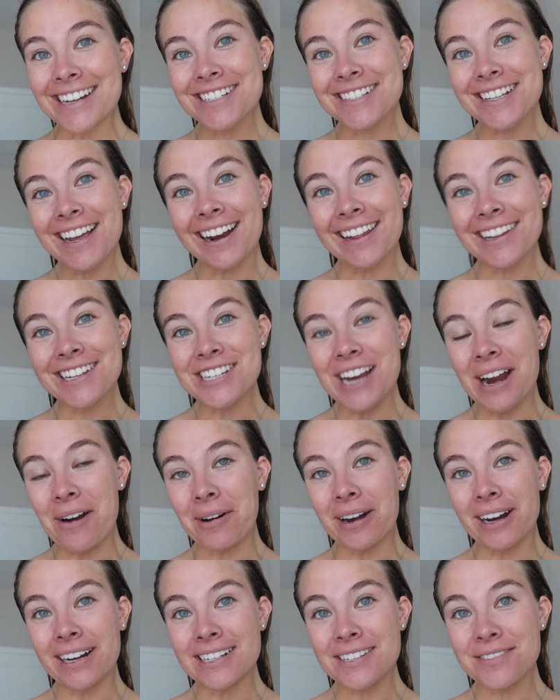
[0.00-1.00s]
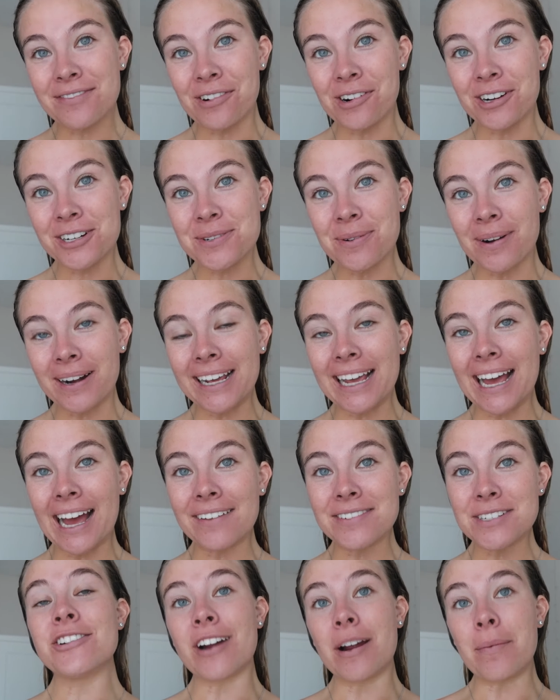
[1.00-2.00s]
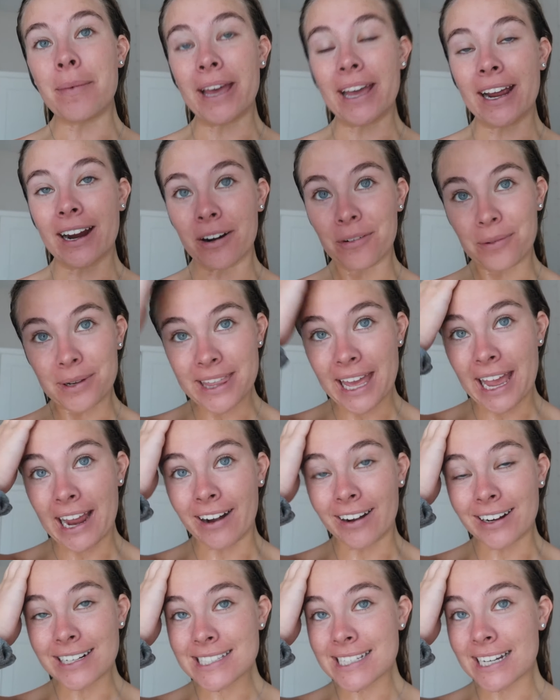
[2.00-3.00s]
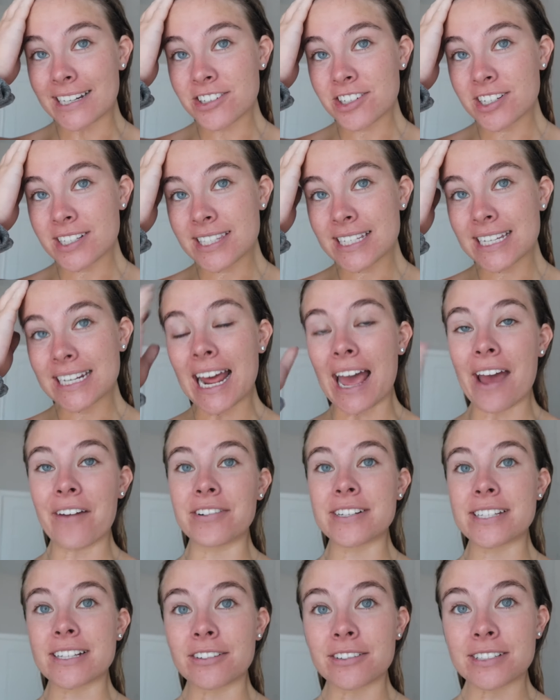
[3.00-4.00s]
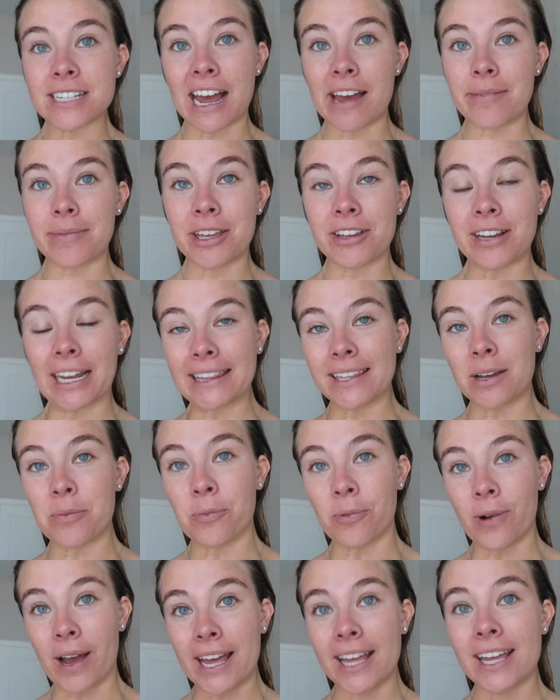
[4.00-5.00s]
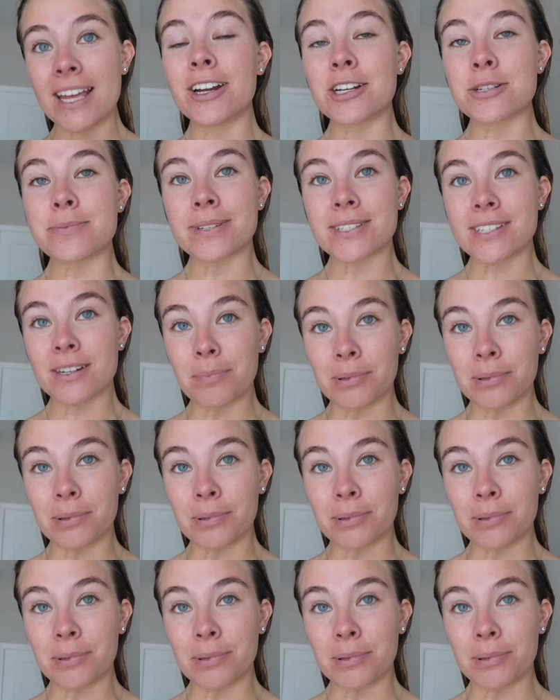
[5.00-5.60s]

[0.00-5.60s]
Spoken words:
just got out of the shower, it is 4:20. I have to dry my hair with hair extensions in. Every single time that you get them wet, you're supposed to